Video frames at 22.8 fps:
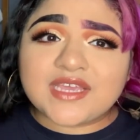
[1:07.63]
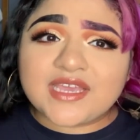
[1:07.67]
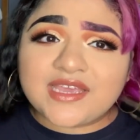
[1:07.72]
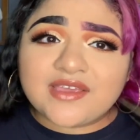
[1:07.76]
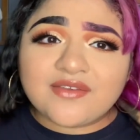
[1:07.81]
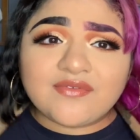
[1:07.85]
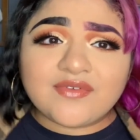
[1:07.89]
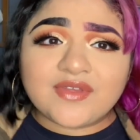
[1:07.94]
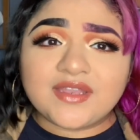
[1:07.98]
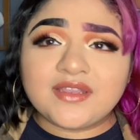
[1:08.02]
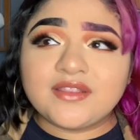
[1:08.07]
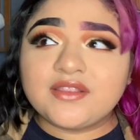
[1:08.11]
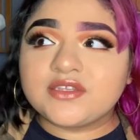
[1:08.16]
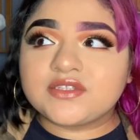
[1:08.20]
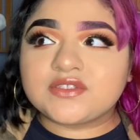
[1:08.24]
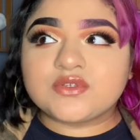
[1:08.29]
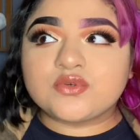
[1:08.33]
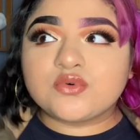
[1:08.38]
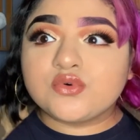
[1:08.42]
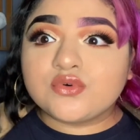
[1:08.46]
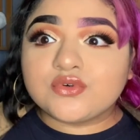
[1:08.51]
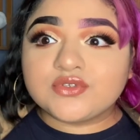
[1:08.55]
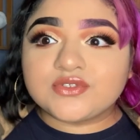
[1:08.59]
Even the
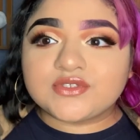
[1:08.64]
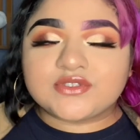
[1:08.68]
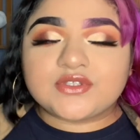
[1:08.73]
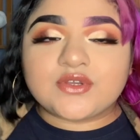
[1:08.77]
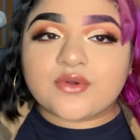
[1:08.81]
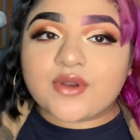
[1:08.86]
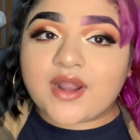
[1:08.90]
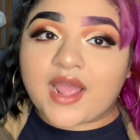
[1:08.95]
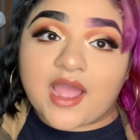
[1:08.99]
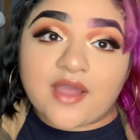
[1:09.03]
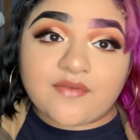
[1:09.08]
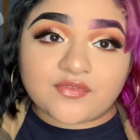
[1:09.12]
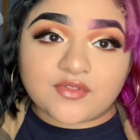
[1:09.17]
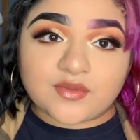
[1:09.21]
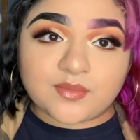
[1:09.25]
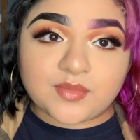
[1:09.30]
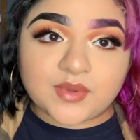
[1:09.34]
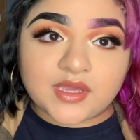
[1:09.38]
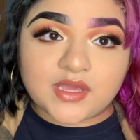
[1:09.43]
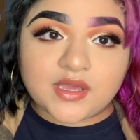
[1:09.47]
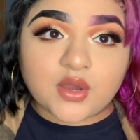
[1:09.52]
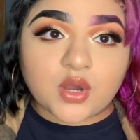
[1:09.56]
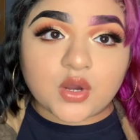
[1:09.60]
tools don't have to
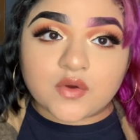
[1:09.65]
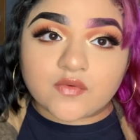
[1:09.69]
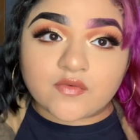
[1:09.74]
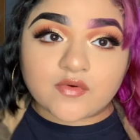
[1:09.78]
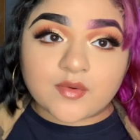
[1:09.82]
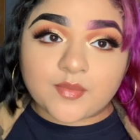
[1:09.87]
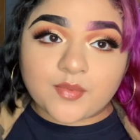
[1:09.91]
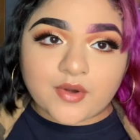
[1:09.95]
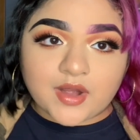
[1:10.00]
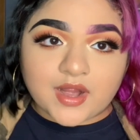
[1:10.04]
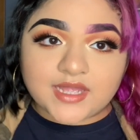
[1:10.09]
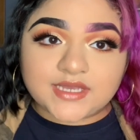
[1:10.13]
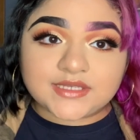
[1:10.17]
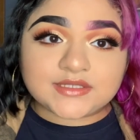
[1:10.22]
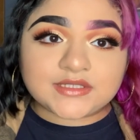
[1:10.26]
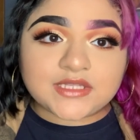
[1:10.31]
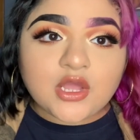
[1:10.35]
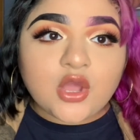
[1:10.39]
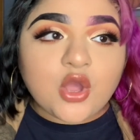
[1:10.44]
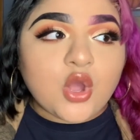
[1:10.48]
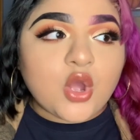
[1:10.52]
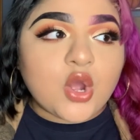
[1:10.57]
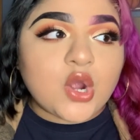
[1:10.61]
be overpriced
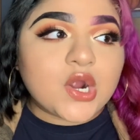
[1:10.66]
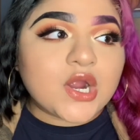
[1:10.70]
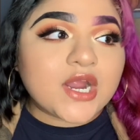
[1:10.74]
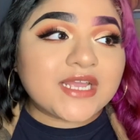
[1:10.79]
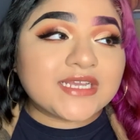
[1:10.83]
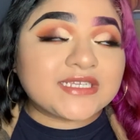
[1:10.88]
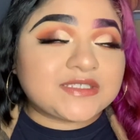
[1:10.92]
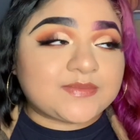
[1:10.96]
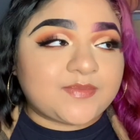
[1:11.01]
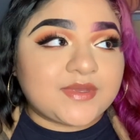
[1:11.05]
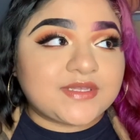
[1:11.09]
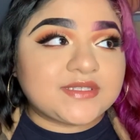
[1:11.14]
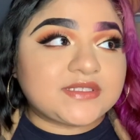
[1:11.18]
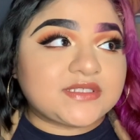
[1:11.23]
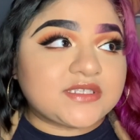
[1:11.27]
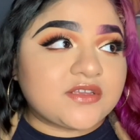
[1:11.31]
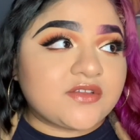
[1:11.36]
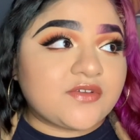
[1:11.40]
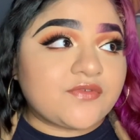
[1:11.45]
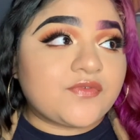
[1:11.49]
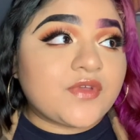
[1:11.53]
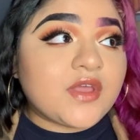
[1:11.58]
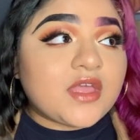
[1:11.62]
or
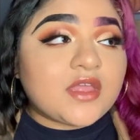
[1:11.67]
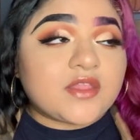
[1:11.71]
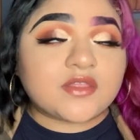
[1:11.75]
expensive.